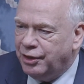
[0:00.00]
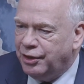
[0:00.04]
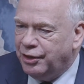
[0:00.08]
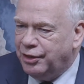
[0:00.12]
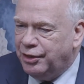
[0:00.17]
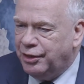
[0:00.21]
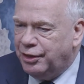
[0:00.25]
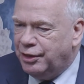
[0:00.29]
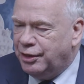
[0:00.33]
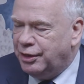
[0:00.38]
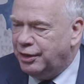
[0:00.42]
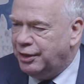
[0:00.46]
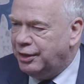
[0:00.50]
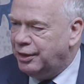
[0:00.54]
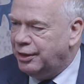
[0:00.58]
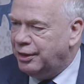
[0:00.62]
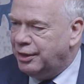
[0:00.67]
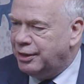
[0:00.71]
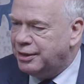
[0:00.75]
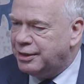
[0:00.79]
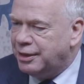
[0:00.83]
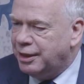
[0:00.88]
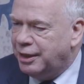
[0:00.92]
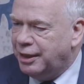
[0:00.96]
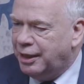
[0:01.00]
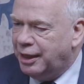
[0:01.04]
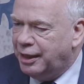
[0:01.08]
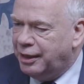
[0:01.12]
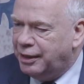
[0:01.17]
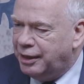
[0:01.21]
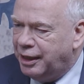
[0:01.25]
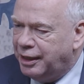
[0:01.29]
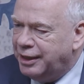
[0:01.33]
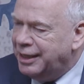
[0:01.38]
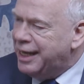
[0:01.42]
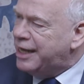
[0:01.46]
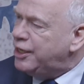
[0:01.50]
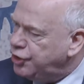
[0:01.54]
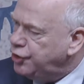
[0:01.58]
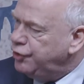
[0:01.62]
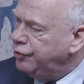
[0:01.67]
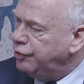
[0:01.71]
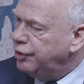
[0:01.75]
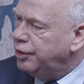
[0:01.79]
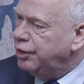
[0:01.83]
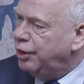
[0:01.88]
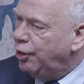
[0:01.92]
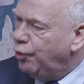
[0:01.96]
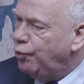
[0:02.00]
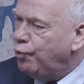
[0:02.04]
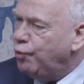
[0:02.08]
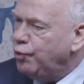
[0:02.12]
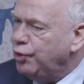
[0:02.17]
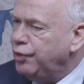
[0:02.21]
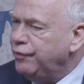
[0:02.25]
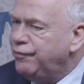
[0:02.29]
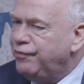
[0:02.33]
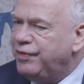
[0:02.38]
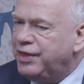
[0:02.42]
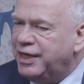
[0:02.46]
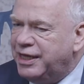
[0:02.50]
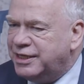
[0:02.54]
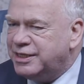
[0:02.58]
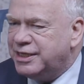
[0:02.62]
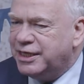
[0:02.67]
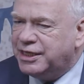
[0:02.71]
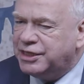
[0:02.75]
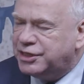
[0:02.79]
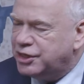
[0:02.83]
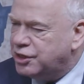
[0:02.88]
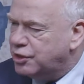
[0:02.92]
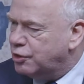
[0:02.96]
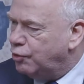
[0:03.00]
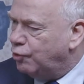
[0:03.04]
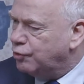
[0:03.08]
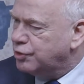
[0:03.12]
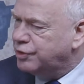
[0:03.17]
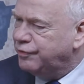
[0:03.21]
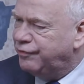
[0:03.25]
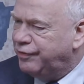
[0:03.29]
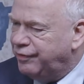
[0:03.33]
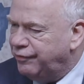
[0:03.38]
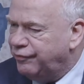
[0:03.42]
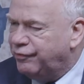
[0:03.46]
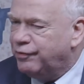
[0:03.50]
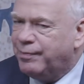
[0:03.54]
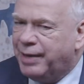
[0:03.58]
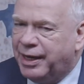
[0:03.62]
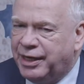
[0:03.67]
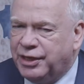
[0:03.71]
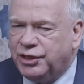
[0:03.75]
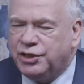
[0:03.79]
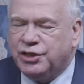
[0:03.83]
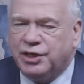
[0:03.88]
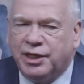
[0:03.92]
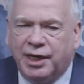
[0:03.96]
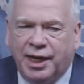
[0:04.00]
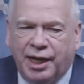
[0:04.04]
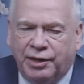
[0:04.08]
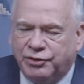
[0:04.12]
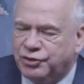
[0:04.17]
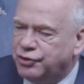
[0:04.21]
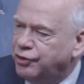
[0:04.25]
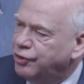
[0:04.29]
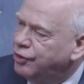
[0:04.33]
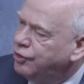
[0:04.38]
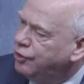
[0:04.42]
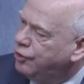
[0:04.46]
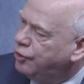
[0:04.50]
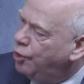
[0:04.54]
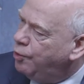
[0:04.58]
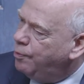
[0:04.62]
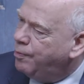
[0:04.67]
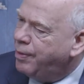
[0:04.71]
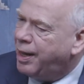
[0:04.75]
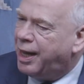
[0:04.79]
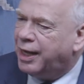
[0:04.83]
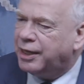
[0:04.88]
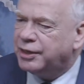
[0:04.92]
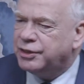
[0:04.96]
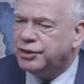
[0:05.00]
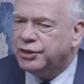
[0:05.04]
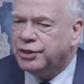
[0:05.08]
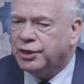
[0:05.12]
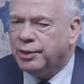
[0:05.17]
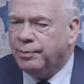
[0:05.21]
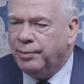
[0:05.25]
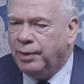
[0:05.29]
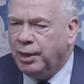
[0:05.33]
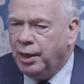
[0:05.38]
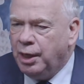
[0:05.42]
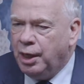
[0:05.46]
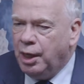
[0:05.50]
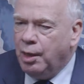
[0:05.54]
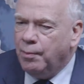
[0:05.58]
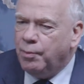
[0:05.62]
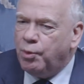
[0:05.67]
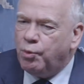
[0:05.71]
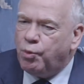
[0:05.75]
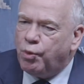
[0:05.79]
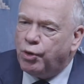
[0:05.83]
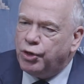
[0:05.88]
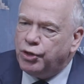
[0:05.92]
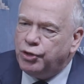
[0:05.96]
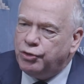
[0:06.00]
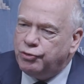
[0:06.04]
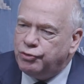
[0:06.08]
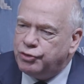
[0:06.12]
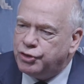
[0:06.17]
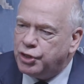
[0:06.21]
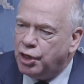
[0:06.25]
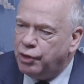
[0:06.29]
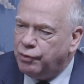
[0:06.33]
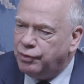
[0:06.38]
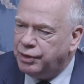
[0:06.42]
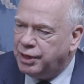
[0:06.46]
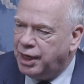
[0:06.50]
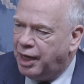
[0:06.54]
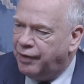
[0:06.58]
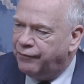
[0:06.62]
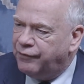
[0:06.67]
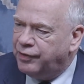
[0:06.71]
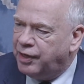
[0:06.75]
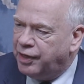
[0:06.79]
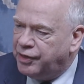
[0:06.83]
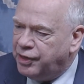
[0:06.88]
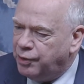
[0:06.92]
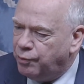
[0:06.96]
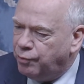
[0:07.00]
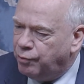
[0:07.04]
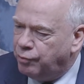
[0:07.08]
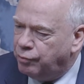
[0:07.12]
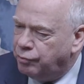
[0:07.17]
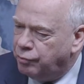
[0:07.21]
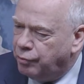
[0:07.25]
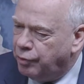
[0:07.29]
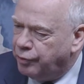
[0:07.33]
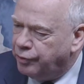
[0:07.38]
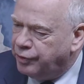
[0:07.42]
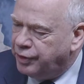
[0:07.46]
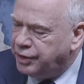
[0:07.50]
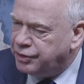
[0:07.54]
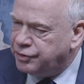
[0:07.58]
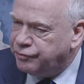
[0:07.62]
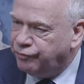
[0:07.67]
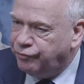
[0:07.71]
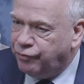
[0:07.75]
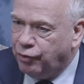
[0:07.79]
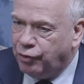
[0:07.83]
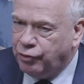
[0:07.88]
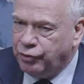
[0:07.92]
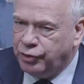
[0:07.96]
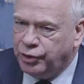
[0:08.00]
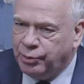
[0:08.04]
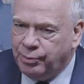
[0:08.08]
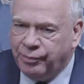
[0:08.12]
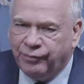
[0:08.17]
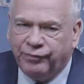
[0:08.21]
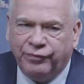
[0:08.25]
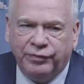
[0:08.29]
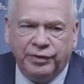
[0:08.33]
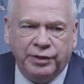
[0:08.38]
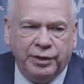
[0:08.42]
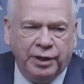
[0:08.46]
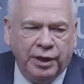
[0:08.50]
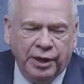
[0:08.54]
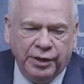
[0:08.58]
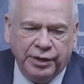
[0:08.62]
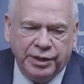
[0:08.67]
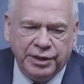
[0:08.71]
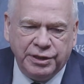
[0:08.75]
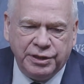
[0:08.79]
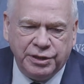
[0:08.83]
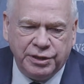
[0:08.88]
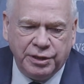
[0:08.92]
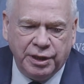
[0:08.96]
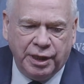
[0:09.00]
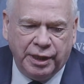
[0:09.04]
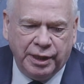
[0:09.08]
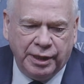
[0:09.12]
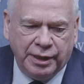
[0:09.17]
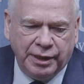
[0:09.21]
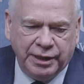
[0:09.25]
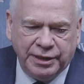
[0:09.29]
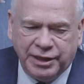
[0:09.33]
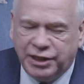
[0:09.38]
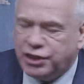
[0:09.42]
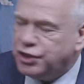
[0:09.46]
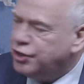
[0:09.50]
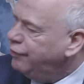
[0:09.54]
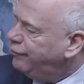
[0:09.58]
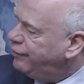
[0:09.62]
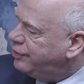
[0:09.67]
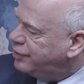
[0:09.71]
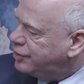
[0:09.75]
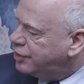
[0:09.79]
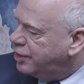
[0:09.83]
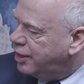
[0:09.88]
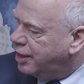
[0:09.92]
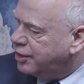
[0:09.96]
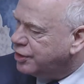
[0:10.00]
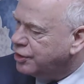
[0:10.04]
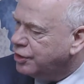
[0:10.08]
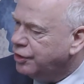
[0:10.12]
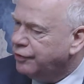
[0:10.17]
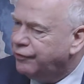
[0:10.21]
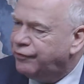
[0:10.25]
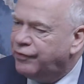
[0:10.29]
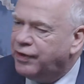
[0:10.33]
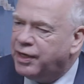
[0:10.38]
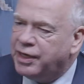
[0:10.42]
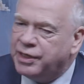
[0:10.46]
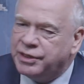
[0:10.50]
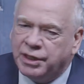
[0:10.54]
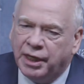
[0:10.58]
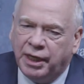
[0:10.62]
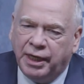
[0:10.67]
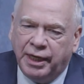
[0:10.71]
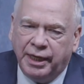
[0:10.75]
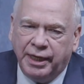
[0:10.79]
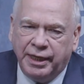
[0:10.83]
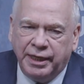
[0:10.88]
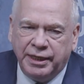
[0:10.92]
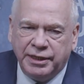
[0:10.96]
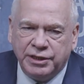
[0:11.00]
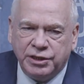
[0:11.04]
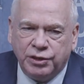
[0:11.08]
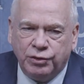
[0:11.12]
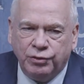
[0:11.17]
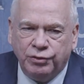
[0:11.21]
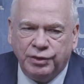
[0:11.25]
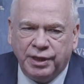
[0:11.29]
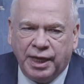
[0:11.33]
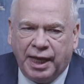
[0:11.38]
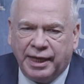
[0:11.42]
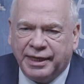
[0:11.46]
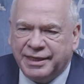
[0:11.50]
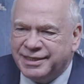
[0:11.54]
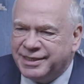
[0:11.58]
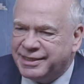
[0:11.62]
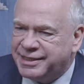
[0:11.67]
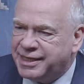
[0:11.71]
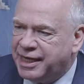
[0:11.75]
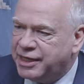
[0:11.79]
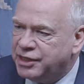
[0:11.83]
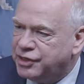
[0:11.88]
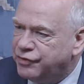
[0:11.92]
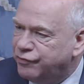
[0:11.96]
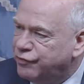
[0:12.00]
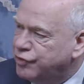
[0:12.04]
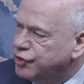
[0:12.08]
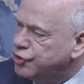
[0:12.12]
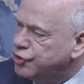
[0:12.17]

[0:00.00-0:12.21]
uh, uh, unless you, all of these things, there's lots of information now, so you can go back to them. But what you don't have, and I think what this volume of this uh, edition of International Affairs is good at, is a sense of the